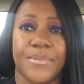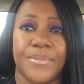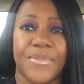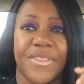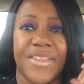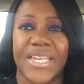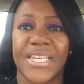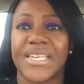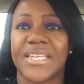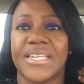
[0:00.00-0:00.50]

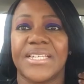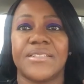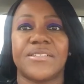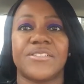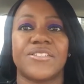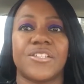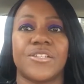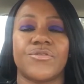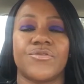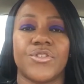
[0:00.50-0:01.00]
thinking.
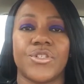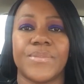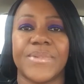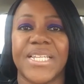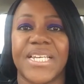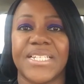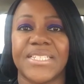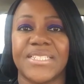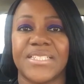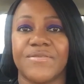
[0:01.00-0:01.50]
So the
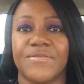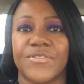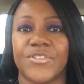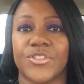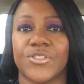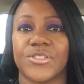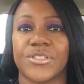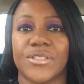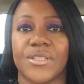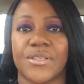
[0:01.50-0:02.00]
ruminating
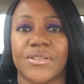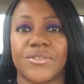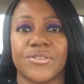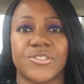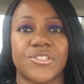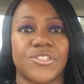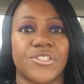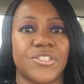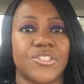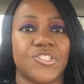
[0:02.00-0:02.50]
thoughts are
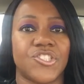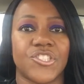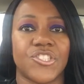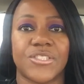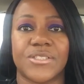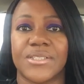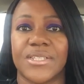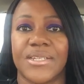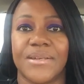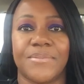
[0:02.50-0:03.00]
thoughts that are
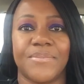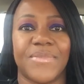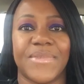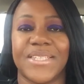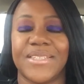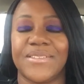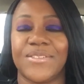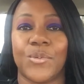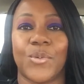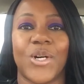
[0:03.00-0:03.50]
just,
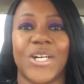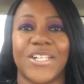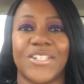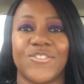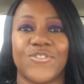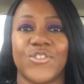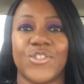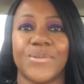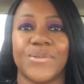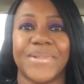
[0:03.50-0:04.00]
the
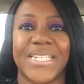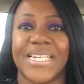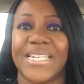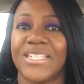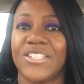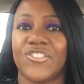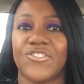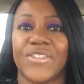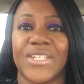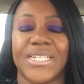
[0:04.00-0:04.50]
word
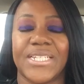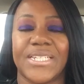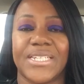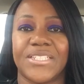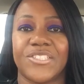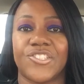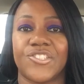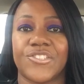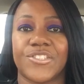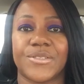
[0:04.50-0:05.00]
ruminate really
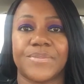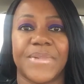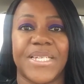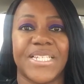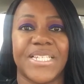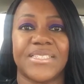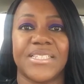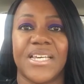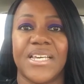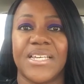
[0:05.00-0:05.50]
is just
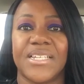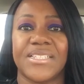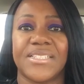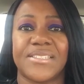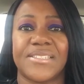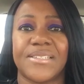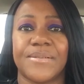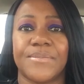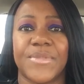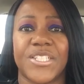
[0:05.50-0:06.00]
means
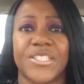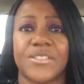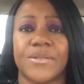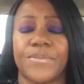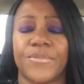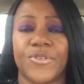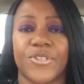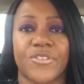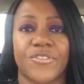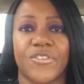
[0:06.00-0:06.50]
it's similar
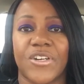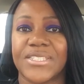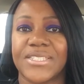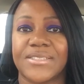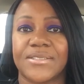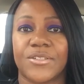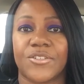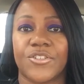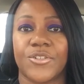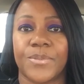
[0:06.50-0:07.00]
to
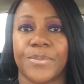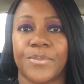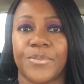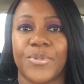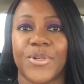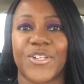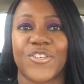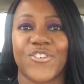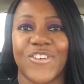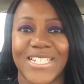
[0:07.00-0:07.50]

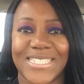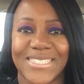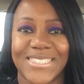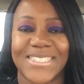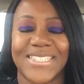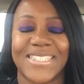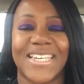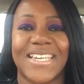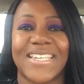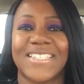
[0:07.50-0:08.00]

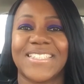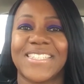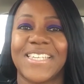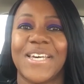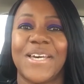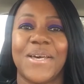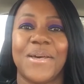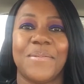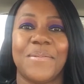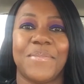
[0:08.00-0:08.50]
procrastinate,
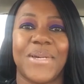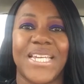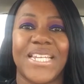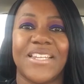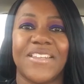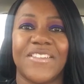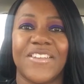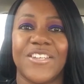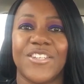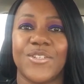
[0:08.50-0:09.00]

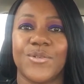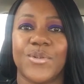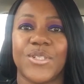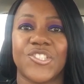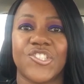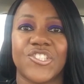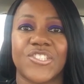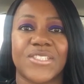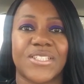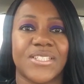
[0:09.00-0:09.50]
meaning that you are
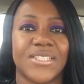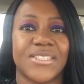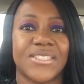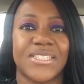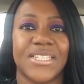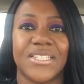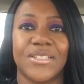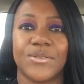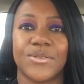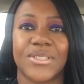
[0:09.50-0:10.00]
just
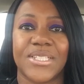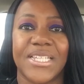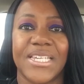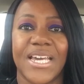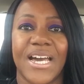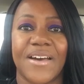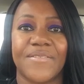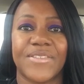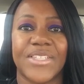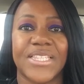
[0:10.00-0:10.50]
continuously
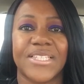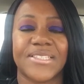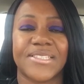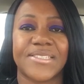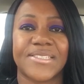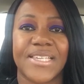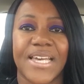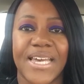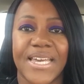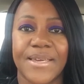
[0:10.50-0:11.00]
having the
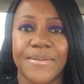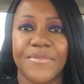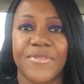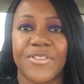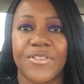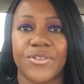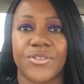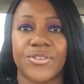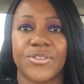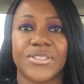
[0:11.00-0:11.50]
same
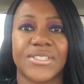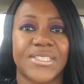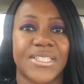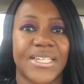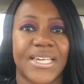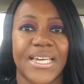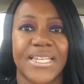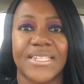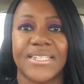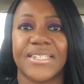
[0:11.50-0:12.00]
thoughts
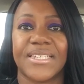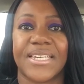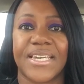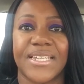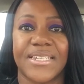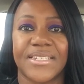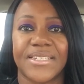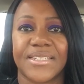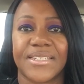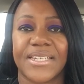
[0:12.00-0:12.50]
again and
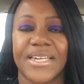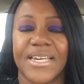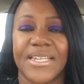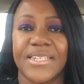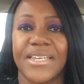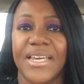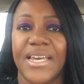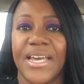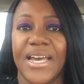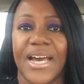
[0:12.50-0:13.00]
again and
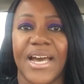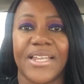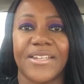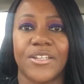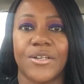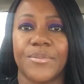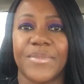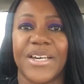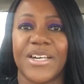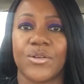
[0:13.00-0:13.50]
again, and
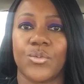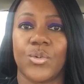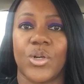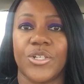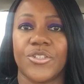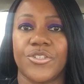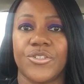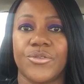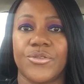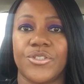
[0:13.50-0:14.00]
no matter
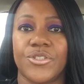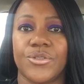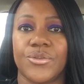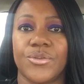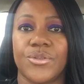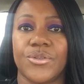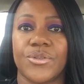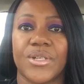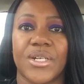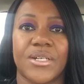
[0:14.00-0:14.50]
what you do,
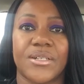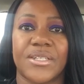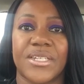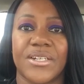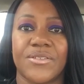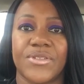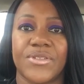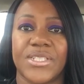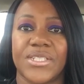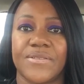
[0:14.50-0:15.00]
you can't
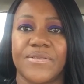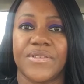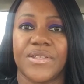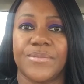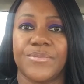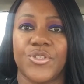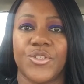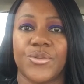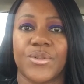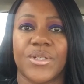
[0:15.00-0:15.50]
get rid
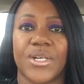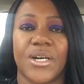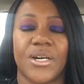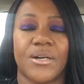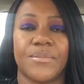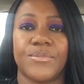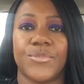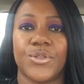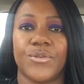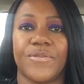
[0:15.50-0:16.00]
them, you
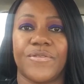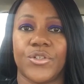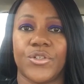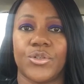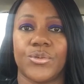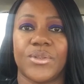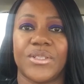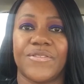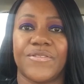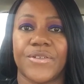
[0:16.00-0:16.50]
can't move
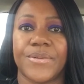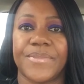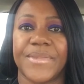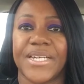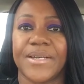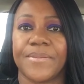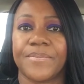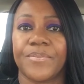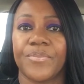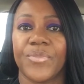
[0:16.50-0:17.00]
forward from
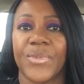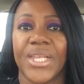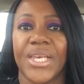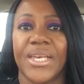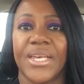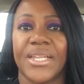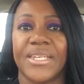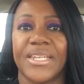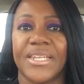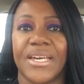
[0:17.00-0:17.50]
that.
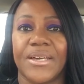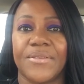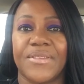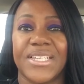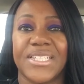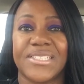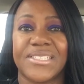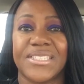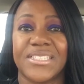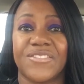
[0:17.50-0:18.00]
Now
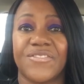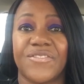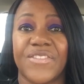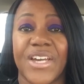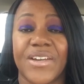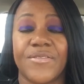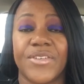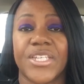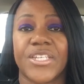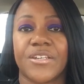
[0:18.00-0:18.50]
this is
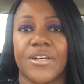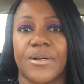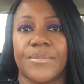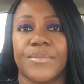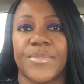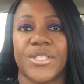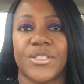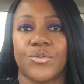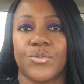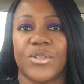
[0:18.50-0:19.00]
very
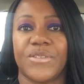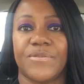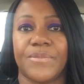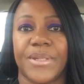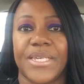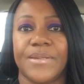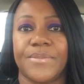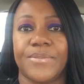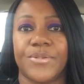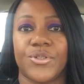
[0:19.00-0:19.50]
common with
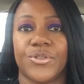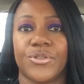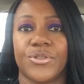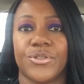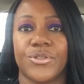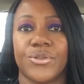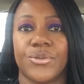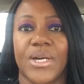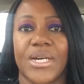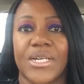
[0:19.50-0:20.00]
people
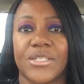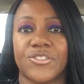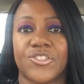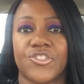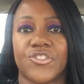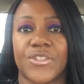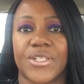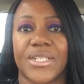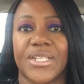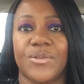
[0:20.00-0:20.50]
who are
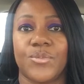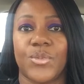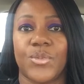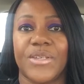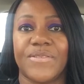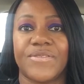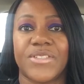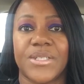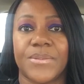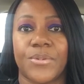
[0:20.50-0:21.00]
struggling
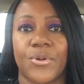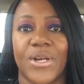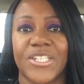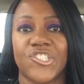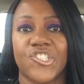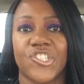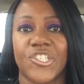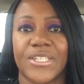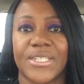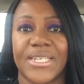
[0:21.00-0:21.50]
with
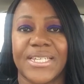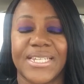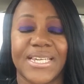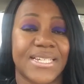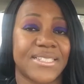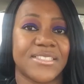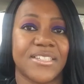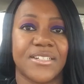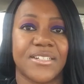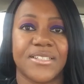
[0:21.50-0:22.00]
depression and
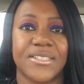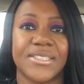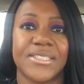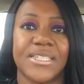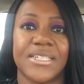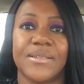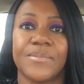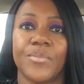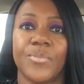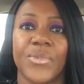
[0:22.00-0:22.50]

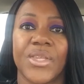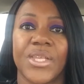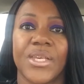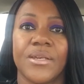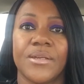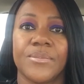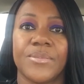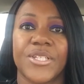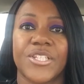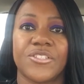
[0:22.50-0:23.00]
anxiety,
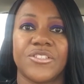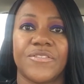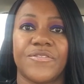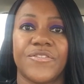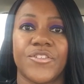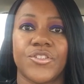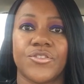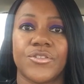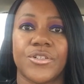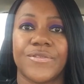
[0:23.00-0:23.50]
because
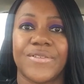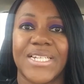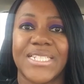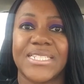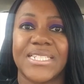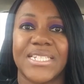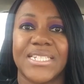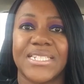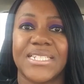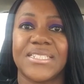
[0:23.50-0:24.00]
if you're
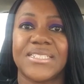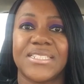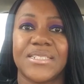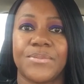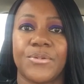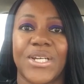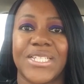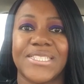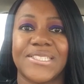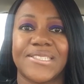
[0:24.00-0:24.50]
already in a
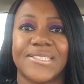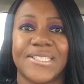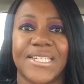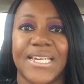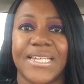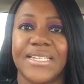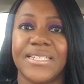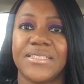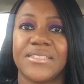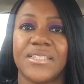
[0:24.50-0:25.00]
depressed
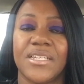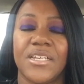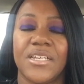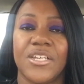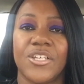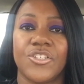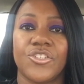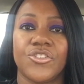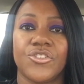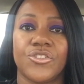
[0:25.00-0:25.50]
state,
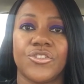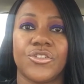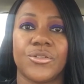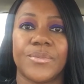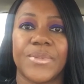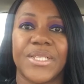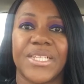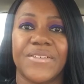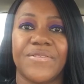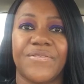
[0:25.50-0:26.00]
you're
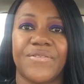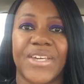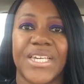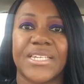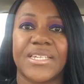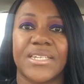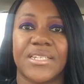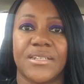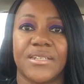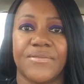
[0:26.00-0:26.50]
normally
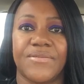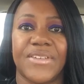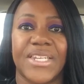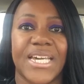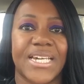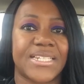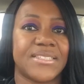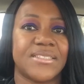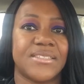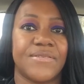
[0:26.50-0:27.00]
thinking of
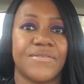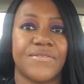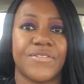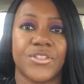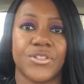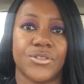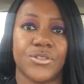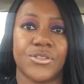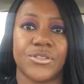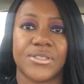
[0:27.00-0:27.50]
negative
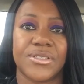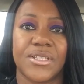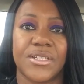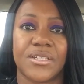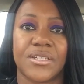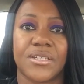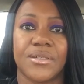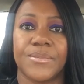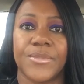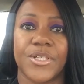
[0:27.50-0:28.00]
thoughts
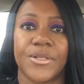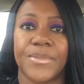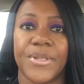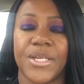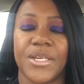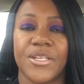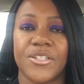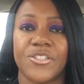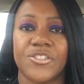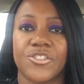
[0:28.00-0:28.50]
that come up.
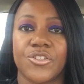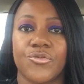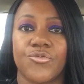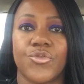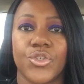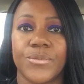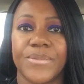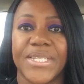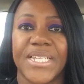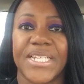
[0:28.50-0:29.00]
So
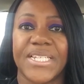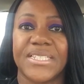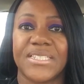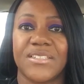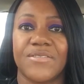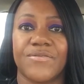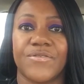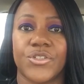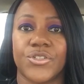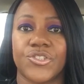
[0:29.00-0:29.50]

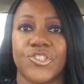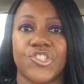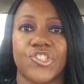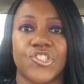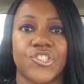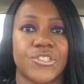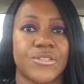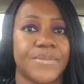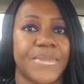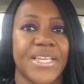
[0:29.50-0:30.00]
ruminating thoughts
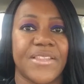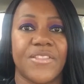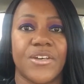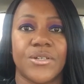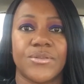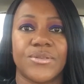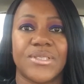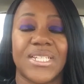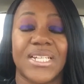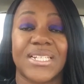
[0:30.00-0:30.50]
just mean
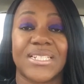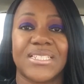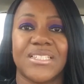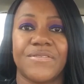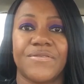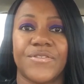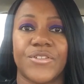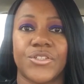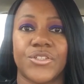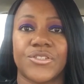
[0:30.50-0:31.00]
those
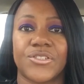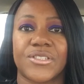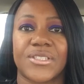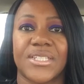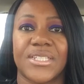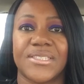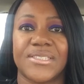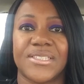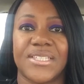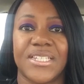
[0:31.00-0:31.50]
negative thoughts
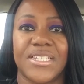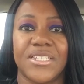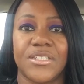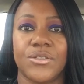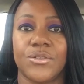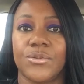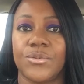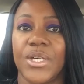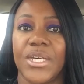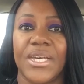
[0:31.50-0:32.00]

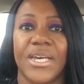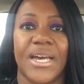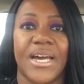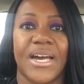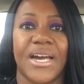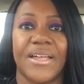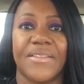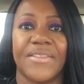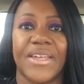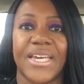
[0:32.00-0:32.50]
continue
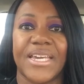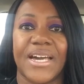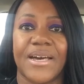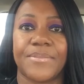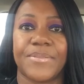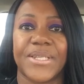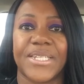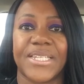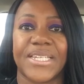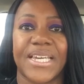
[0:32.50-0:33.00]
and they
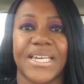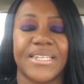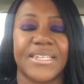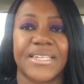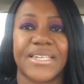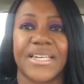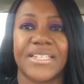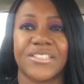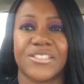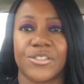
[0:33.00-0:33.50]
happen again and
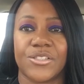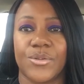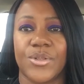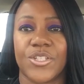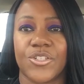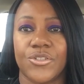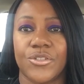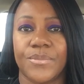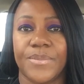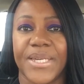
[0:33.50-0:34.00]
again. So
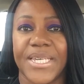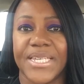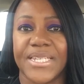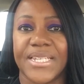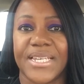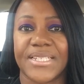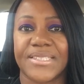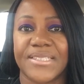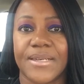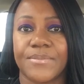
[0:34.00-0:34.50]
it could be an
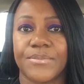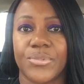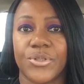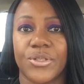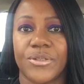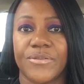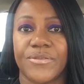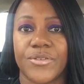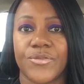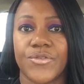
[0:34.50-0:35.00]

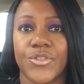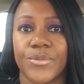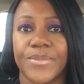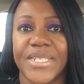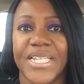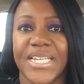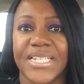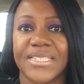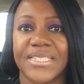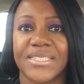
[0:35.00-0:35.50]
example of a
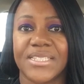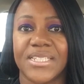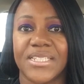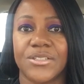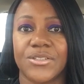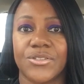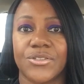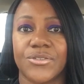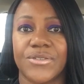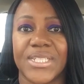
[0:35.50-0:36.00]

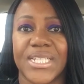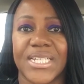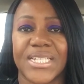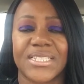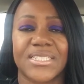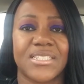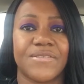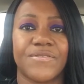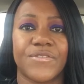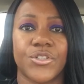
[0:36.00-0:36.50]
ruminating or a
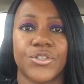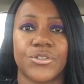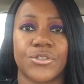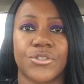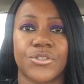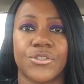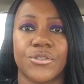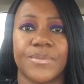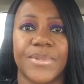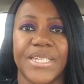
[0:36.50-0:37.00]
negative thought
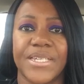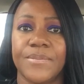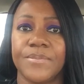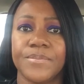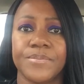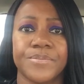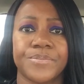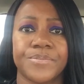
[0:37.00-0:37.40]
could be